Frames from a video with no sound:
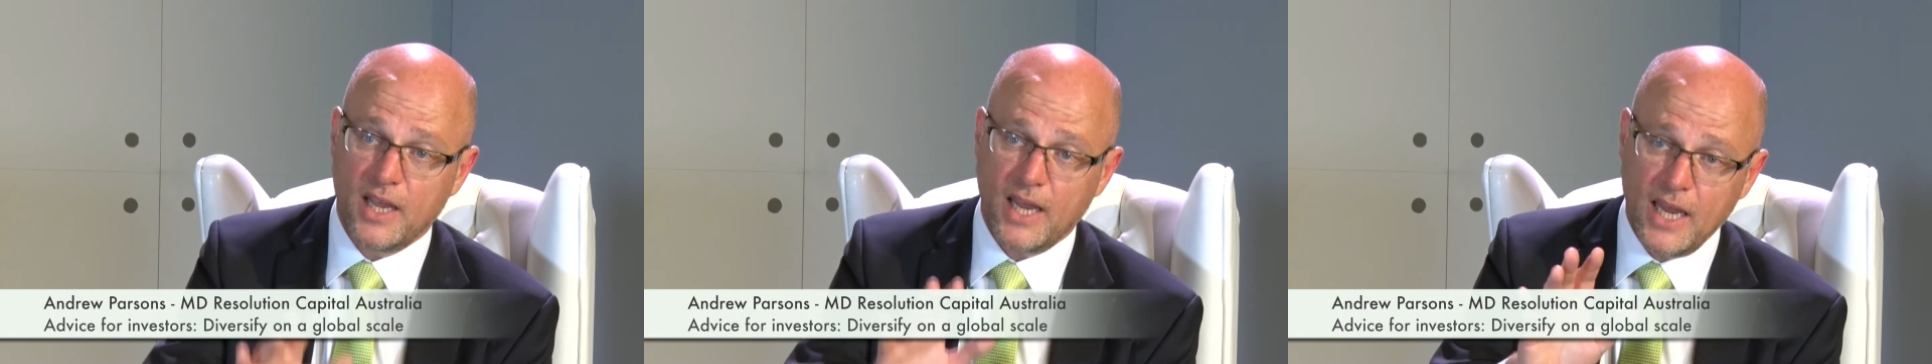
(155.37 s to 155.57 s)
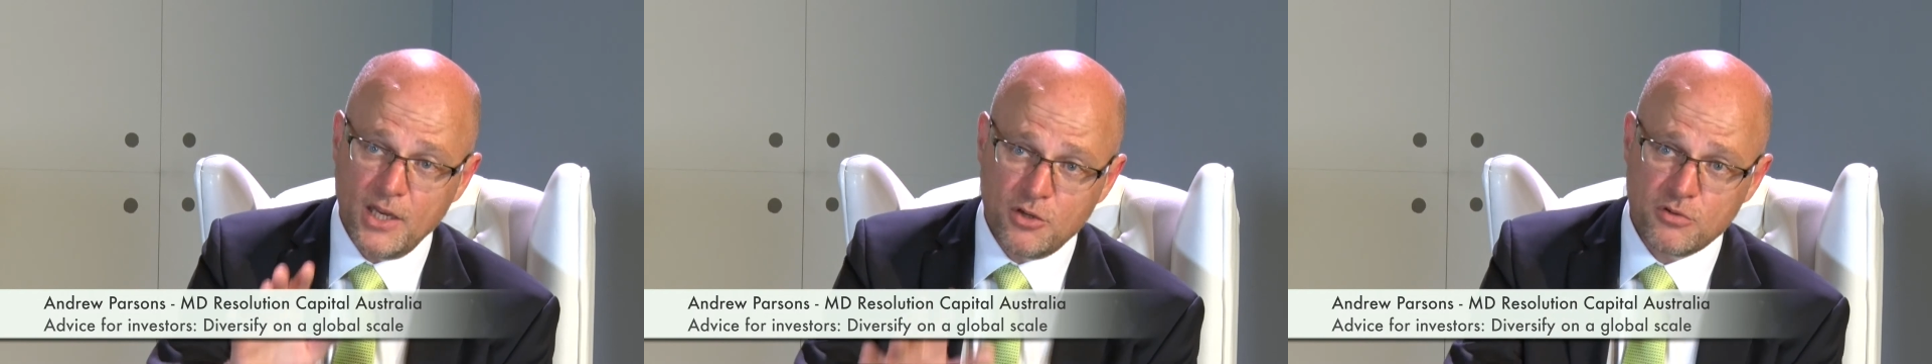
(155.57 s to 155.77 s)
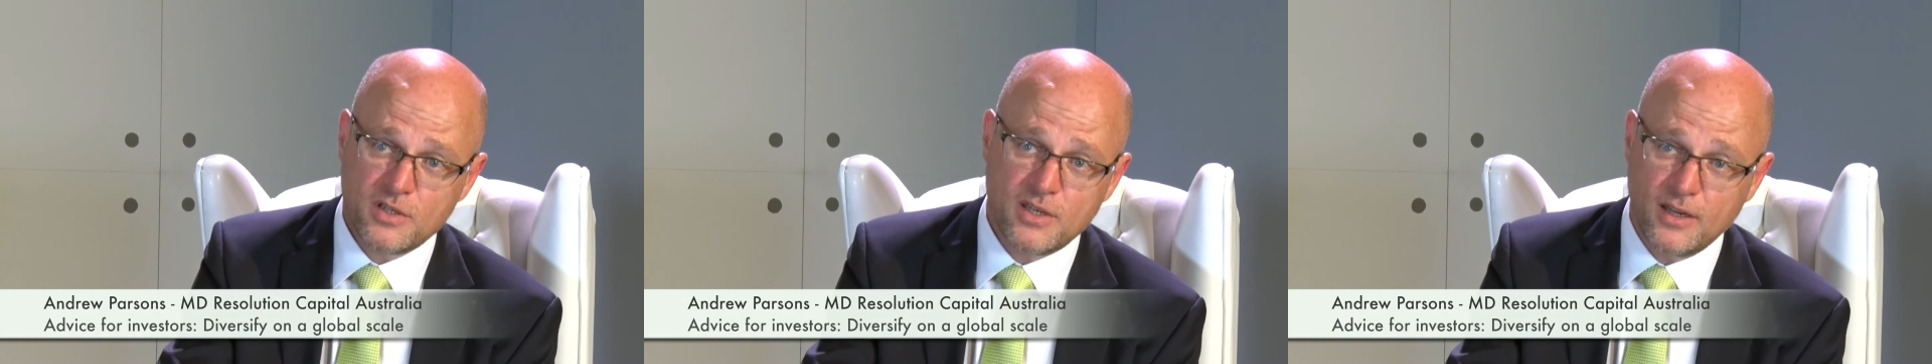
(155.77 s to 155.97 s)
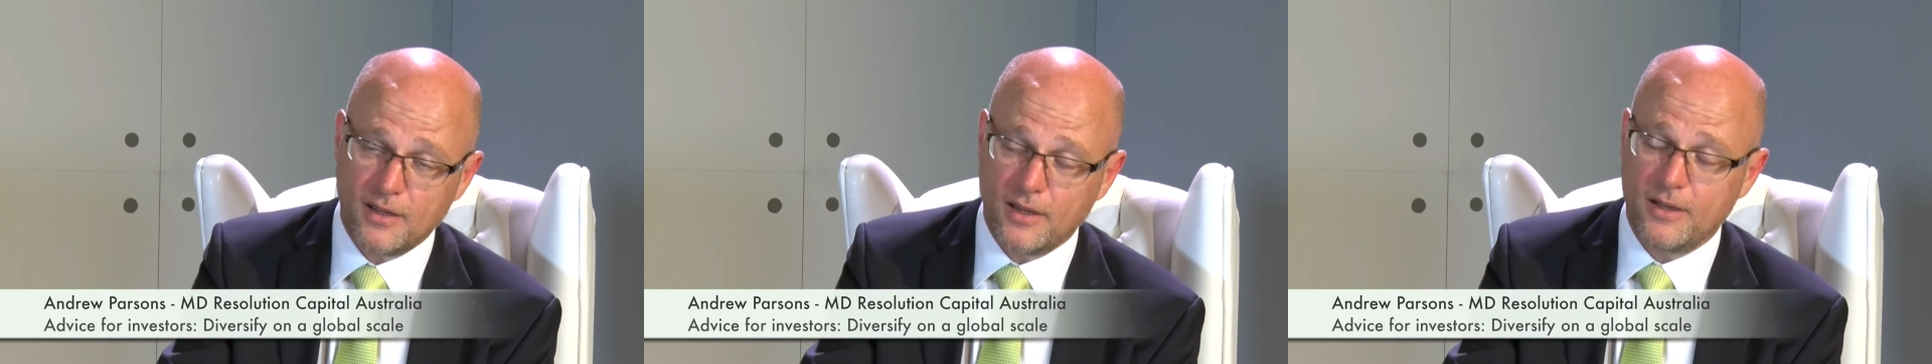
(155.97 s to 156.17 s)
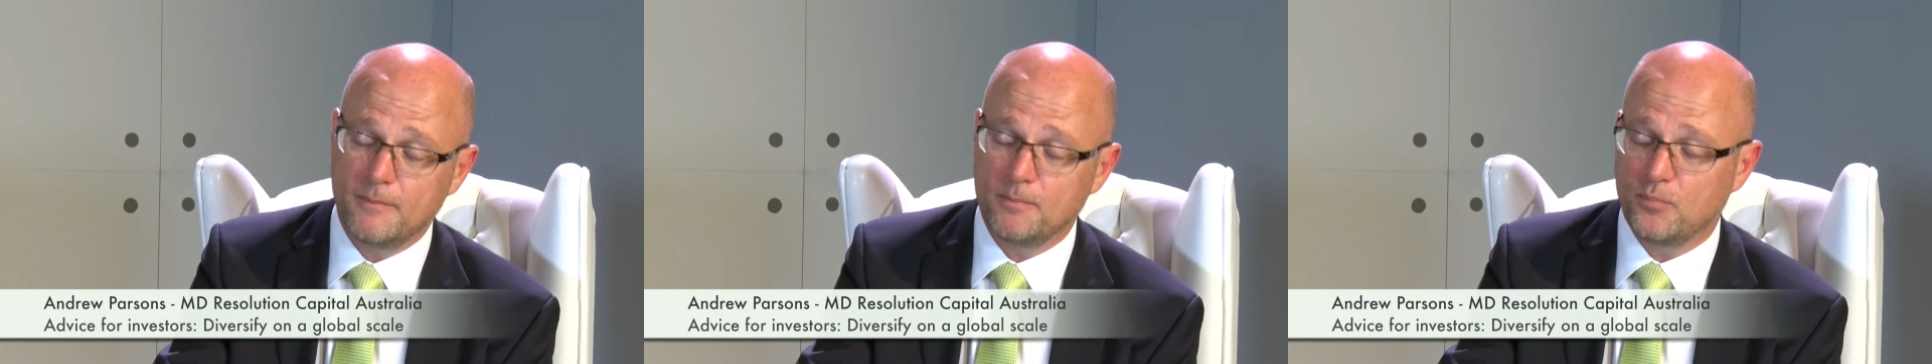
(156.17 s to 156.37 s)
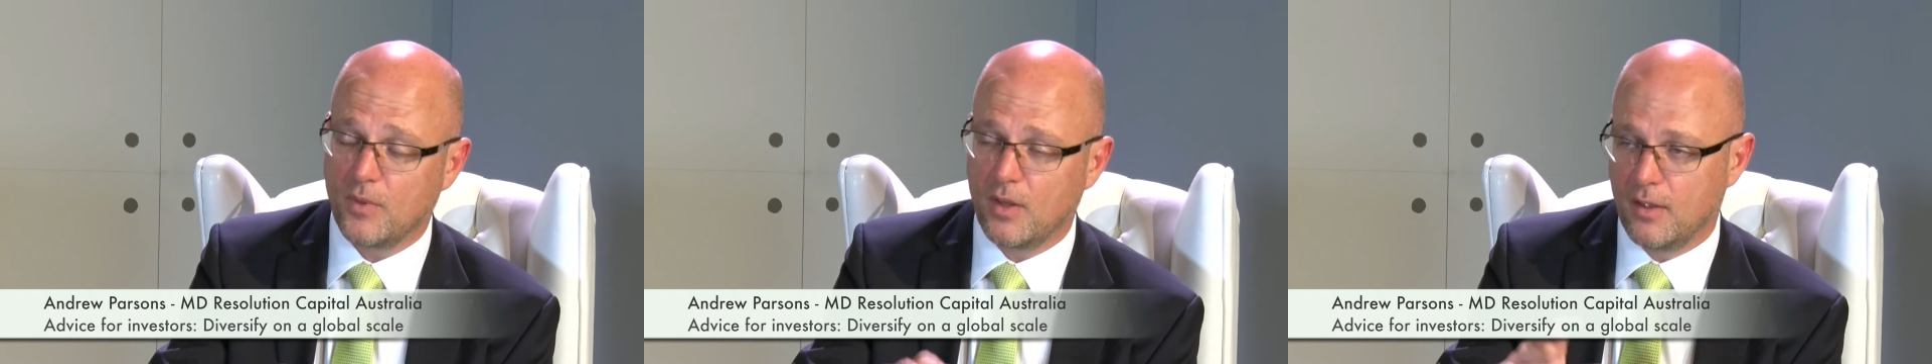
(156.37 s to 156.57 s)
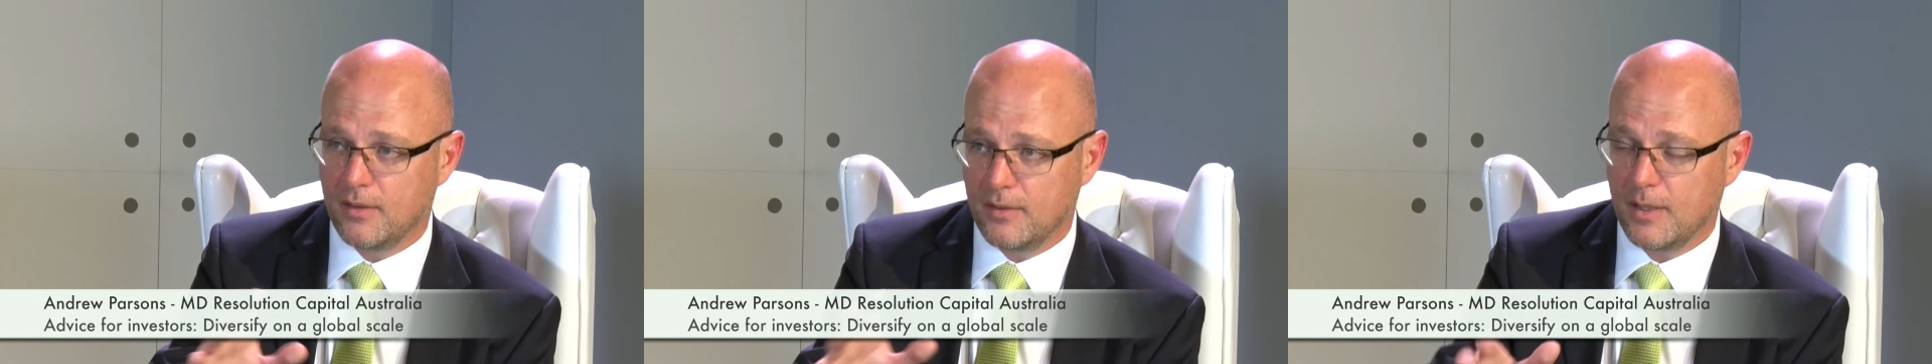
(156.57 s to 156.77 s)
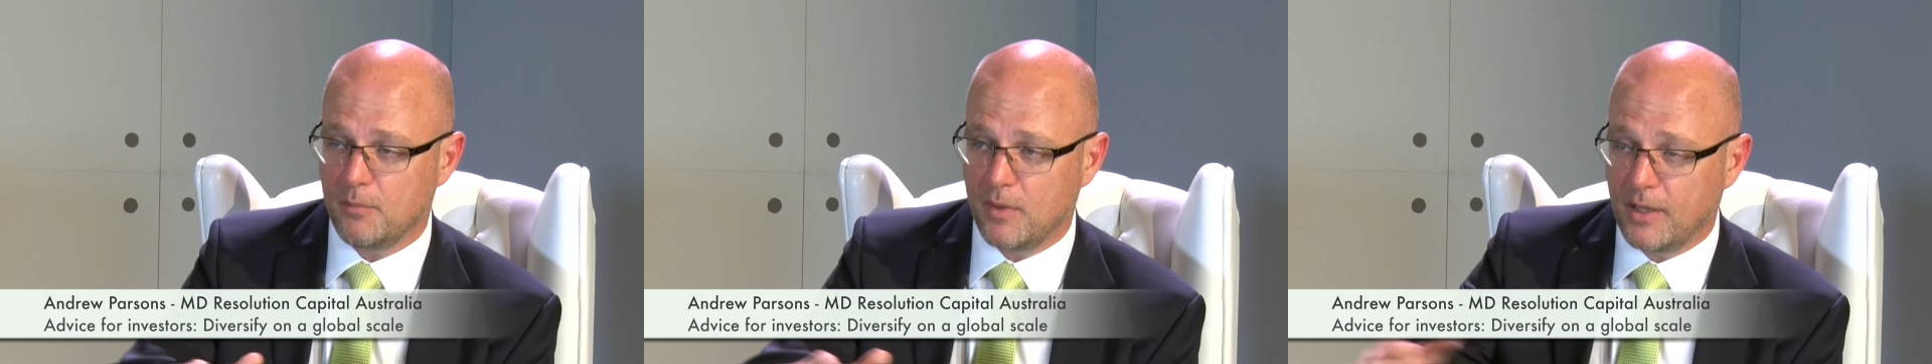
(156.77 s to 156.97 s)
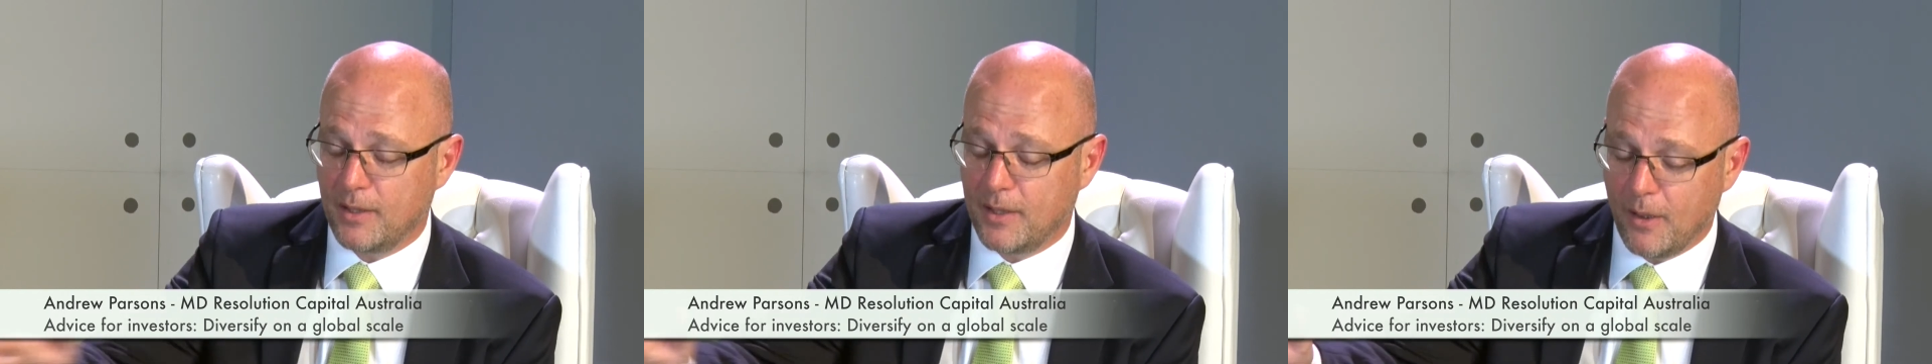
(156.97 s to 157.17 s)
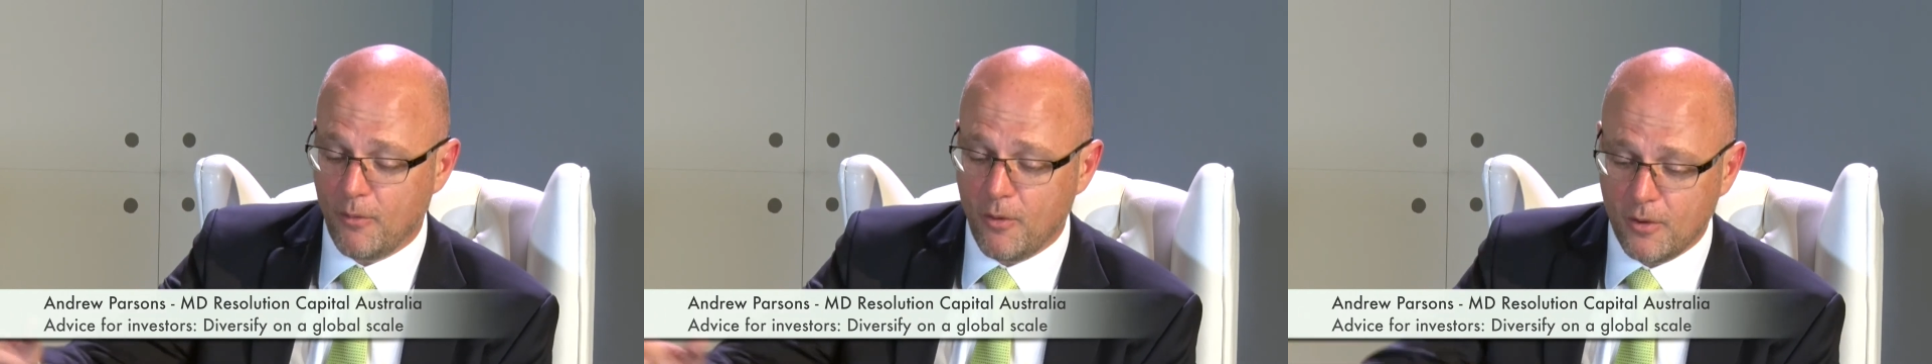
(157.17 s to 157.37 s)
Interestingly, let me
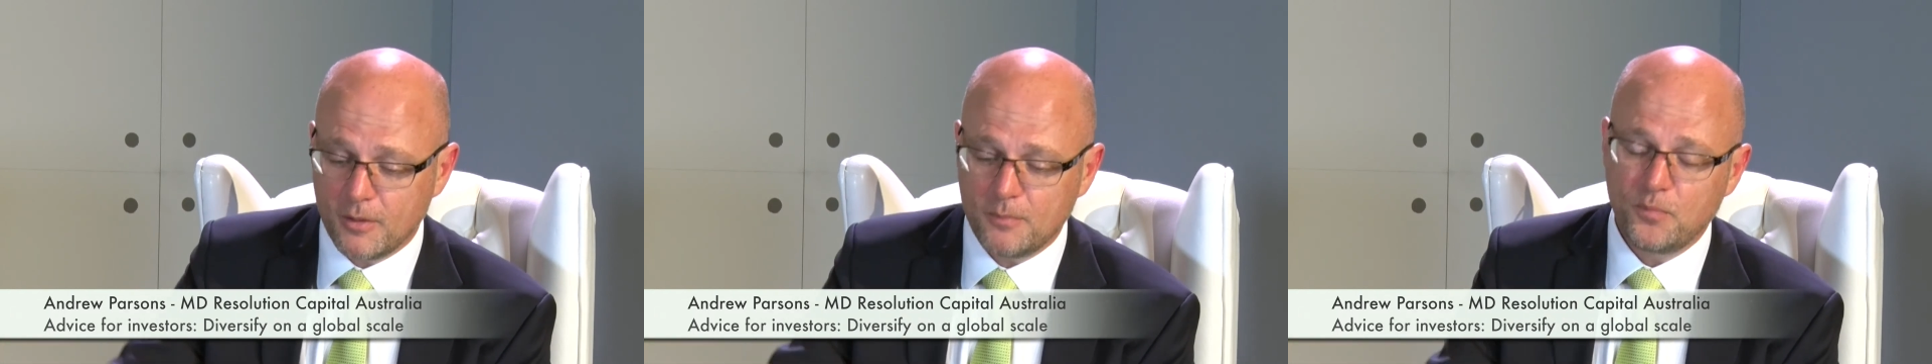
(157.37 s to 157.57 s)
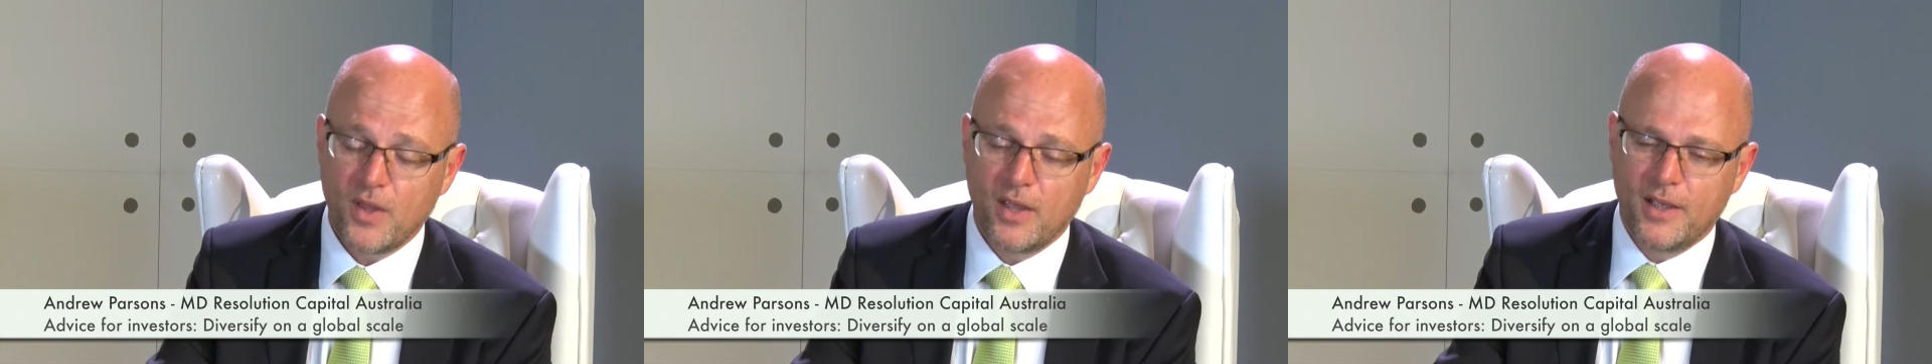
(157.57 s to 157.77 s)
go on,